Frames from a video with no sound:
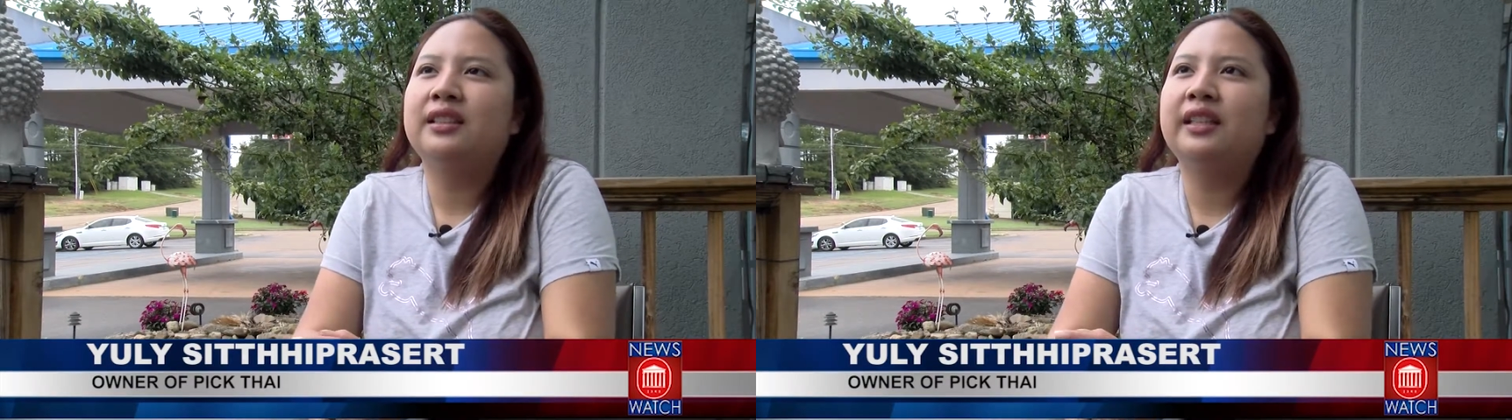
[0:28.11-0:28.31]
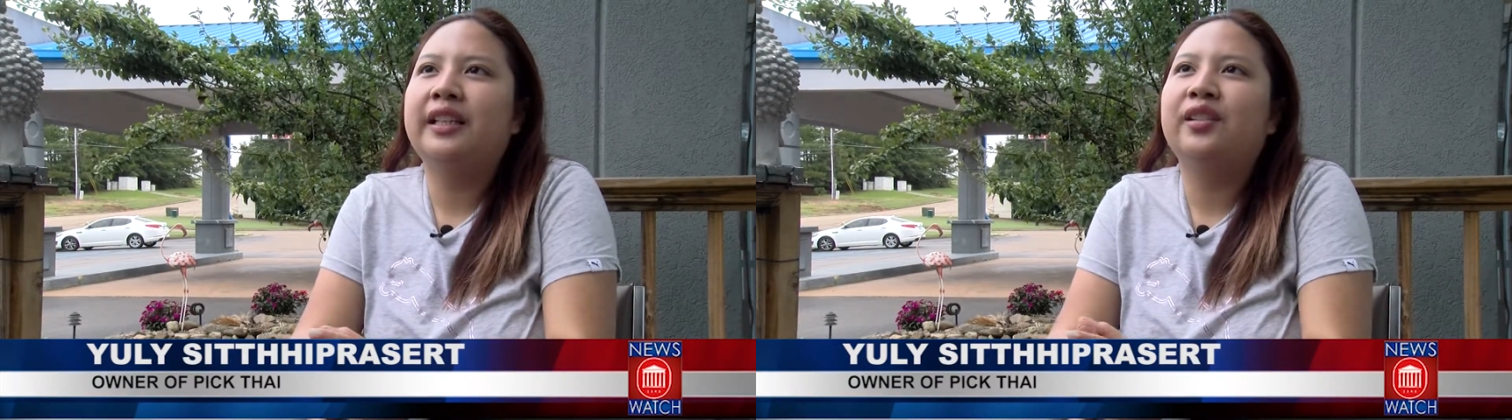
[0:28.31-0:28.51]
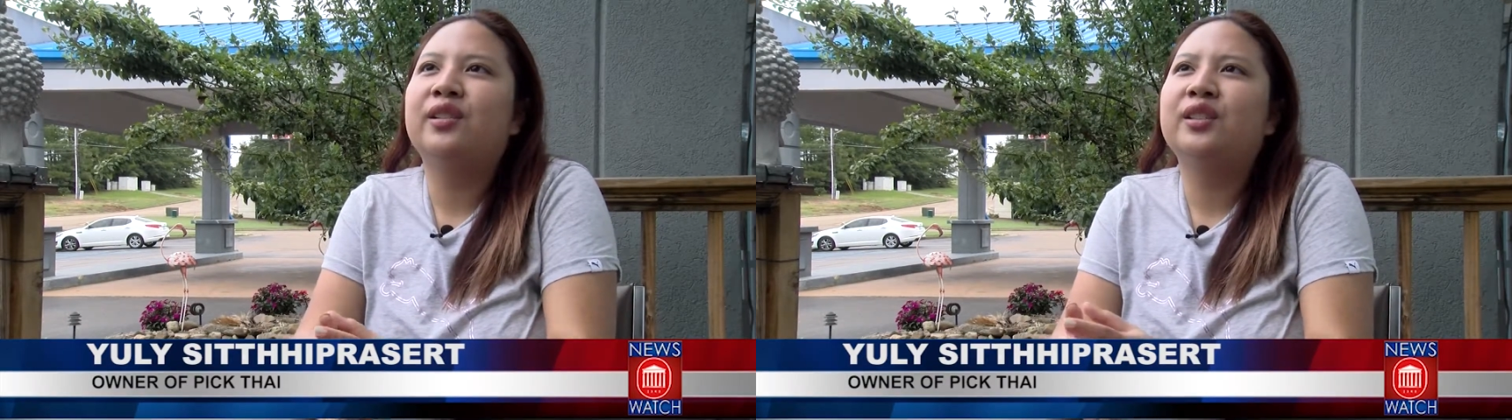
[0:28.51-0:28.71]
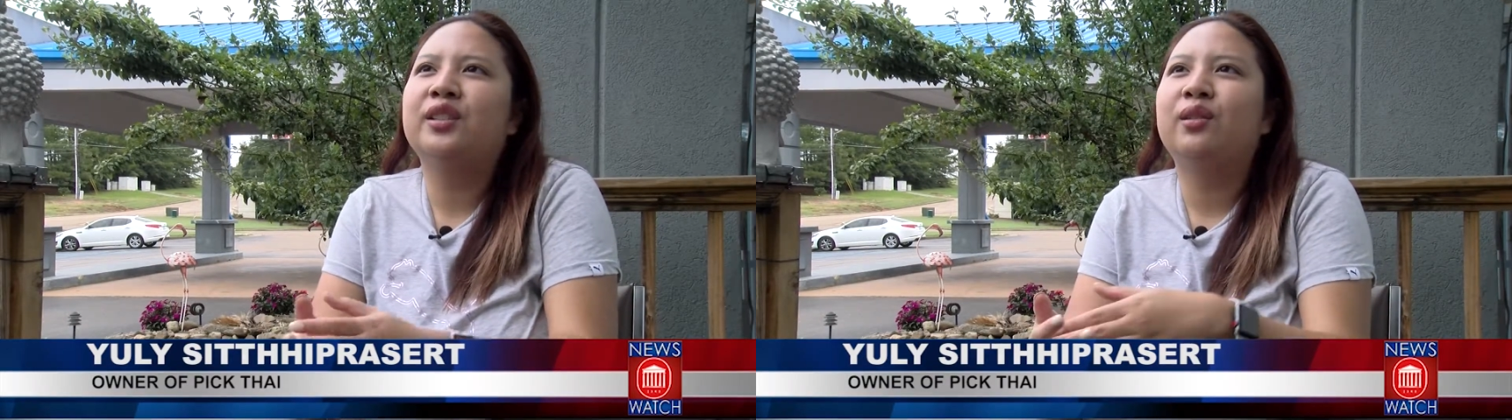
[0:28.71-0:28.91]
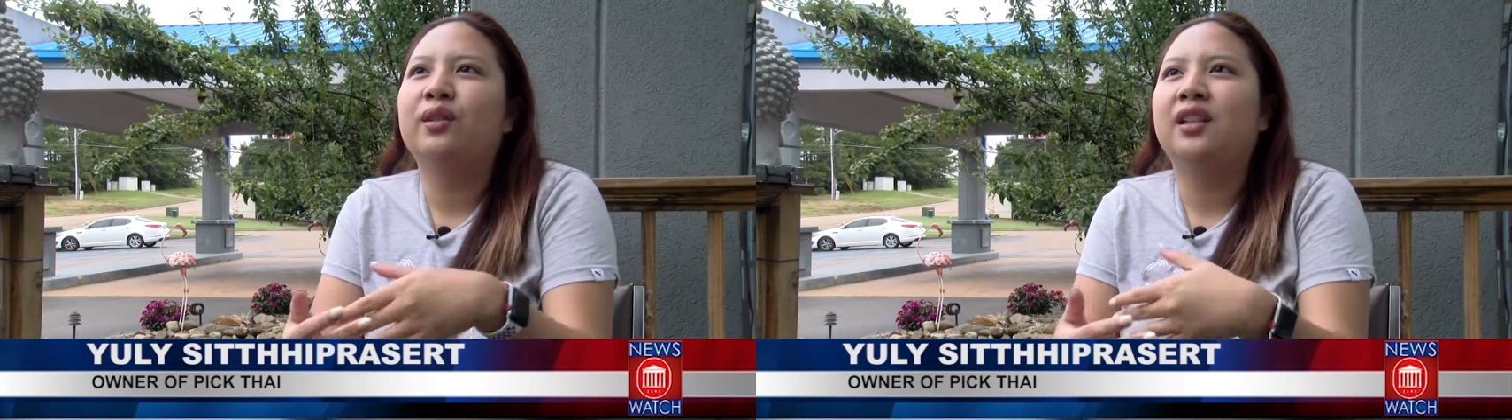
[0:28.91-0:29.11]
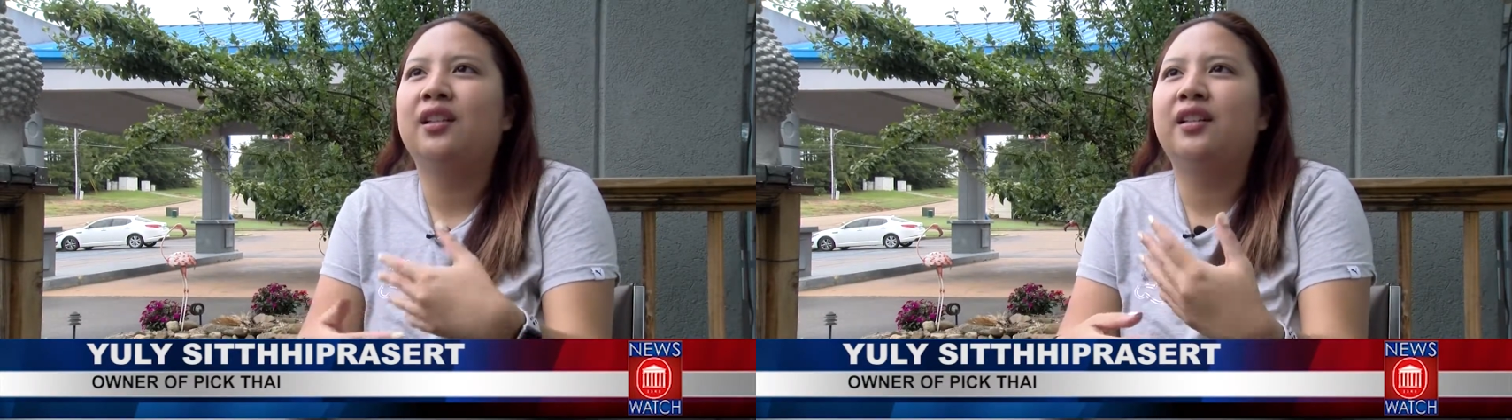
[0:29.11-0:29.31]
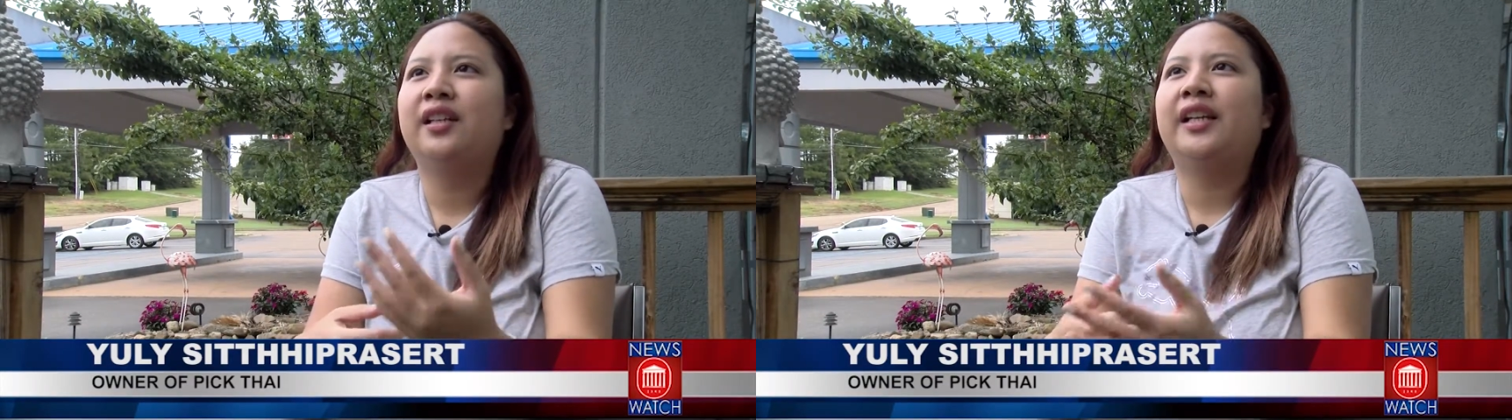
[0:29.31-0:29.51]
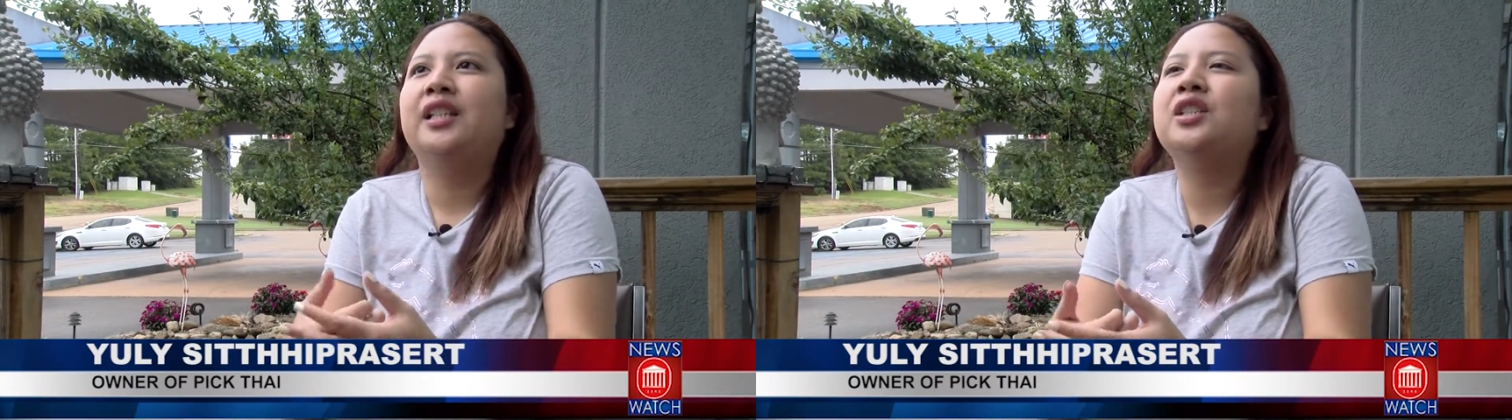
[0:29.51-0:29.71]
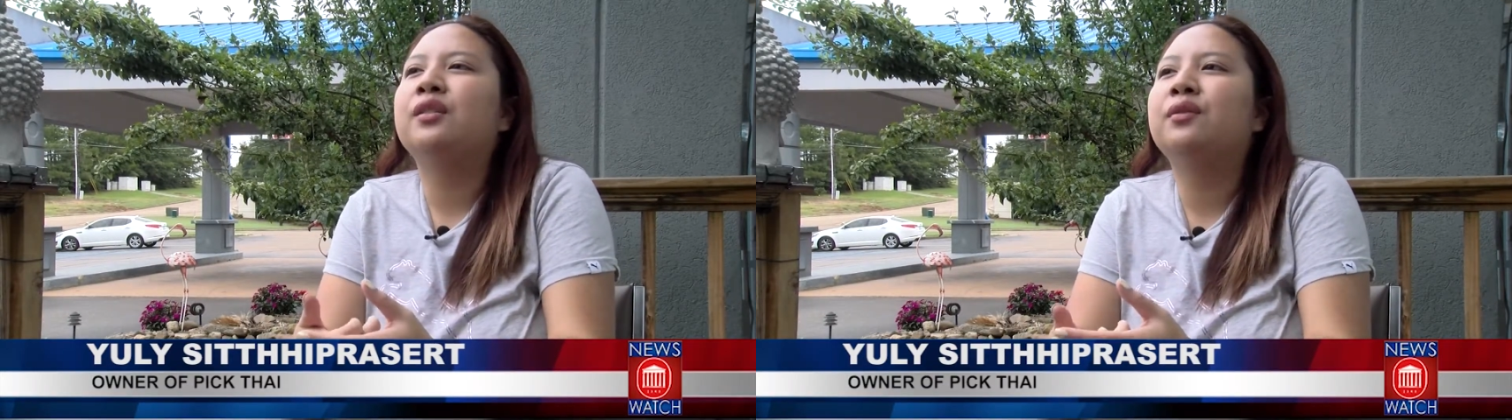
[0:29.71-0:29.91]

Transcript: they don't know a lot of Asian